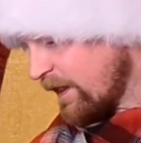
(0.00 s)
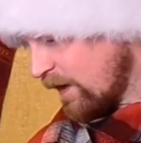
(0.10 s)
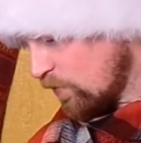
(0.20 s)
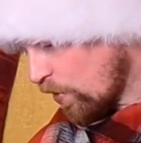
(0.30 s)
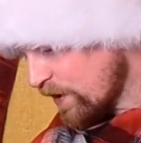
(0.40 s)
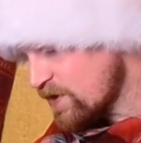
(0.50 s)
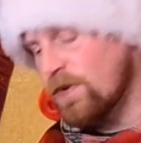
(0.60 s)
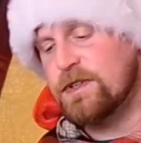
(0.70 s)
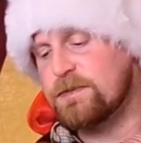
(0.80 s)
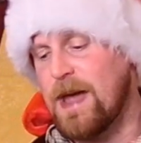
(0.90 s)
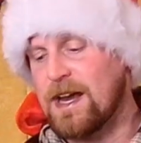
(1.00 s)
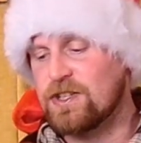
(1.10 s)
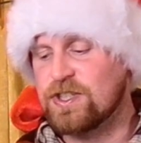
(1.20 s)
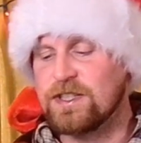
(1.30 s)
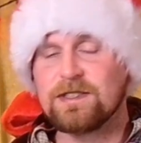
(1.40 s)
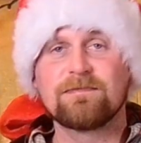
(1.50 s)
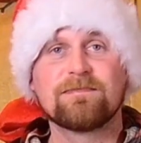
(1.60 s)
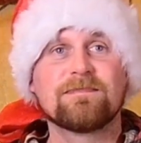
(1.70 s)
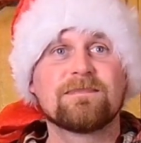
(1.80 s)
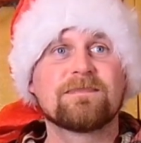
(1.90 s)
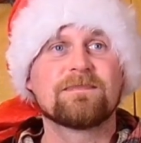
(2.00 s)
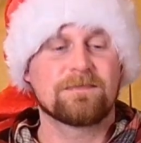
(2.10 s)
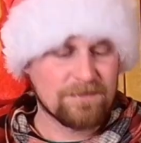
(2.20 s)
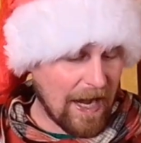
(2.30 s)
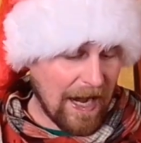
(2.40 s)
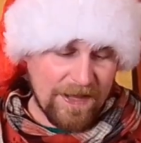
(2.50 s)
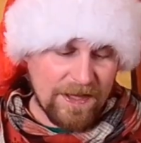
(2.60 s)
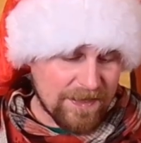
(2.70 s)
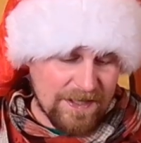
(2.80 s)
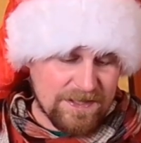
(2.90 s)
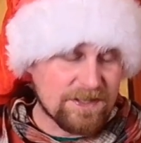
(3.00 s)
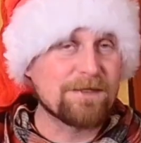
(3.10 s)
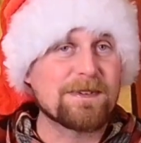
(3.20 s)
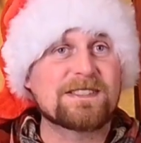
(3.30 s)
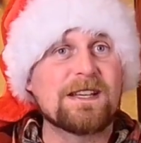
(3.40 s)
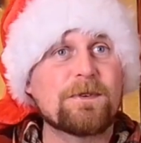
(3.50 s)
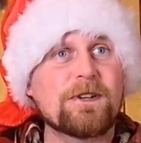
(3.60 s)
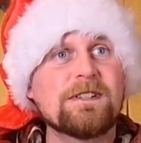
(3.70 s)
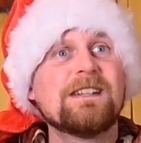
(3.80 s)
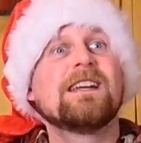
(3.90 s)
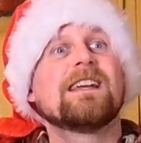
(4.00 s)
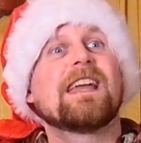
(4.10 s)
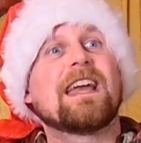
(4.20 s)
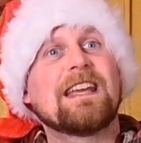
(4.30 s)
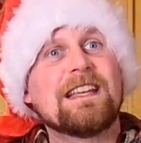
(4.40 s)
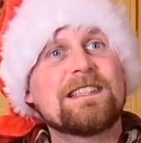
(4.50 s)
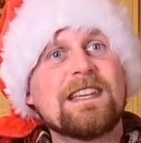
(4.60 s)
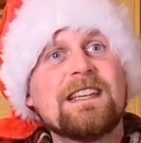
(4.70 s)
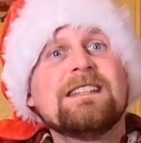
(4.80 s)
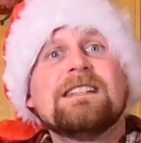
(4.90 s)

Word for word: the worst one was mac and cheese. I think this is going to be simple and easy.